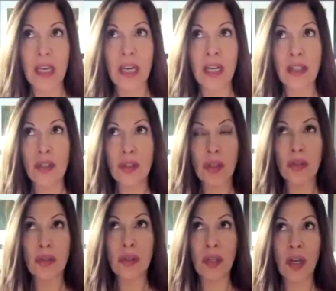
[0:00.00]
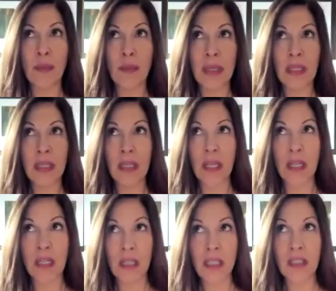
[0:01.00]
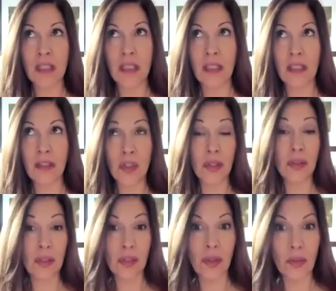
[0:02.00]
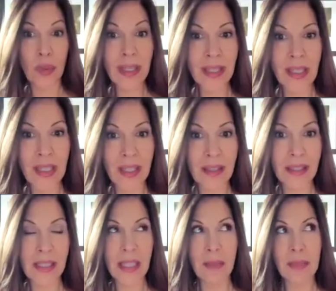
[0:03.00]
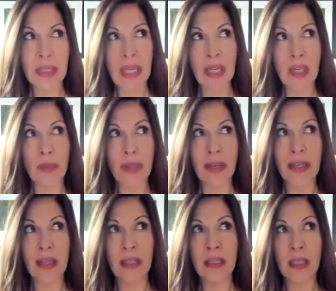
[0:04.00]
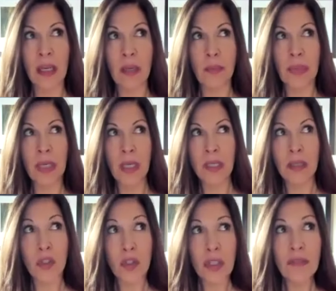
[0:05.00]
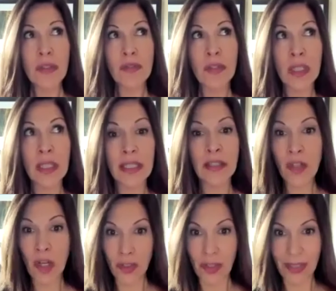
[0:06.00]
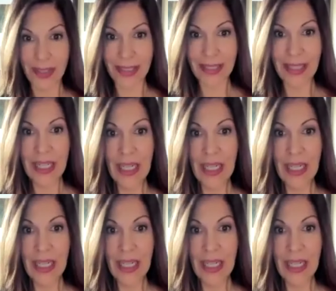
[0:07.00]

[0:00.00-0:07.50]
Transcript: And you chose to come in um, it, it, choose your awakening at this time to help Gaia and to help the shift of the collective consciousness.